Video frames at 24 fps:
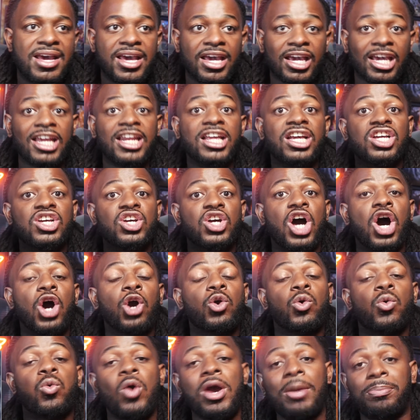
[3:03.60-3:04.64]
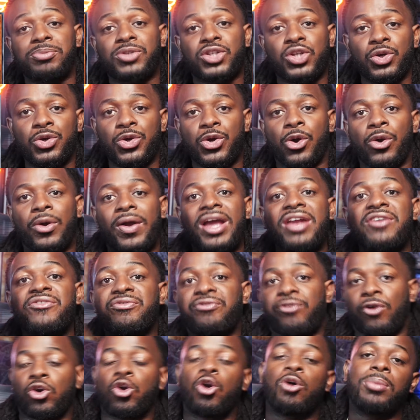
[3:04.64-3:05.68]
can equip to your
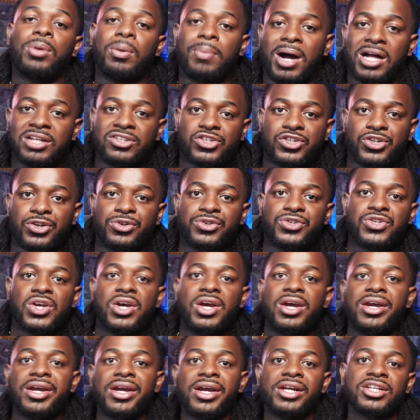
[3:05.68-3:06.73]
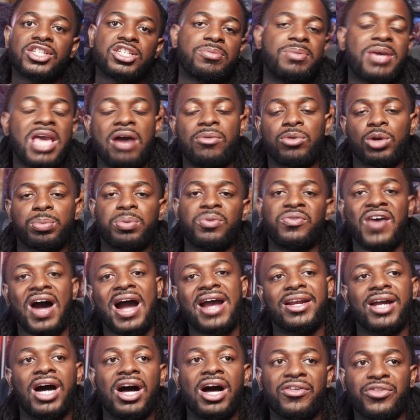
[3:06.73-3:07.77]
Infernal monsters to be able to
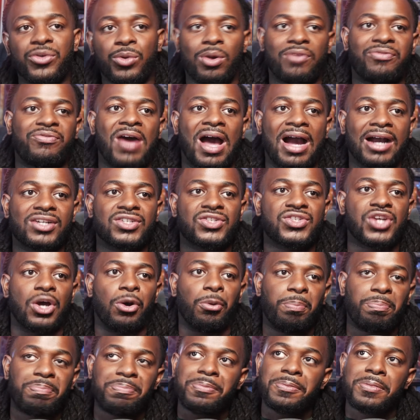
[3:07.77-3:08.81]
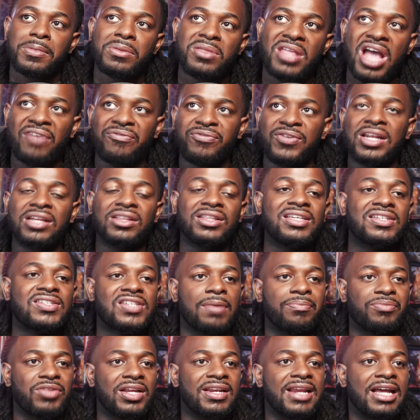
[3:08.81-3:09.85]
provide other effects. So definitely
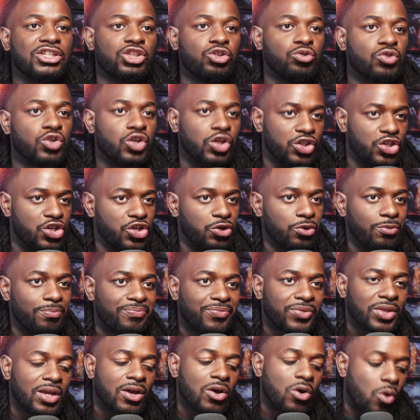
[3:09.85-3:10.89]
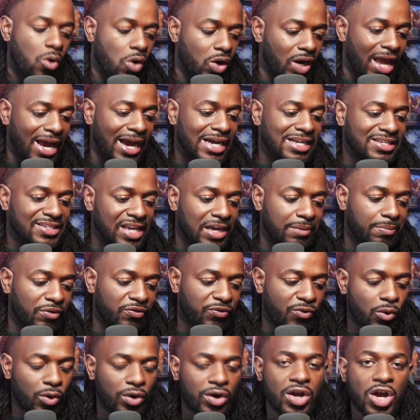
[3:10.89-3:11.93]
something that you could do. Or like I said
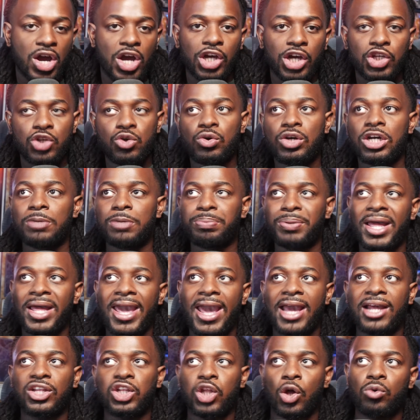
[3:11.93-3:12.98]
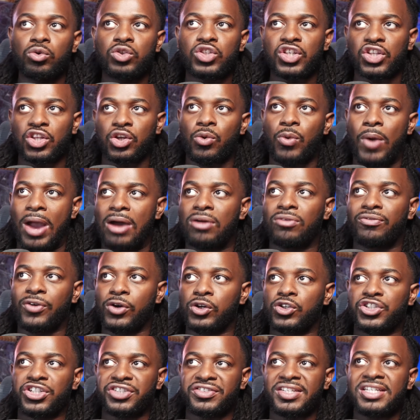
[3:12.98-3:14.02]
before, you could play a low to the ground
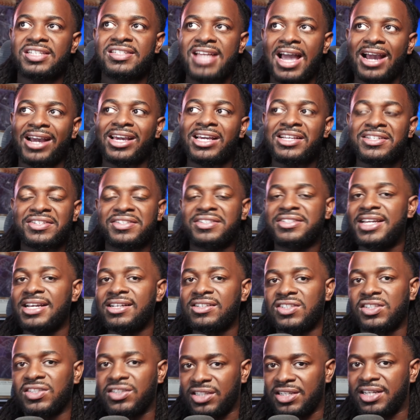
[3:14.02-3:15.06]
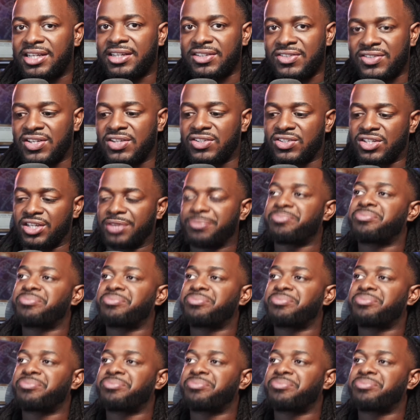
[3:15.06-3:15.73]
version. This deck is decently consistent.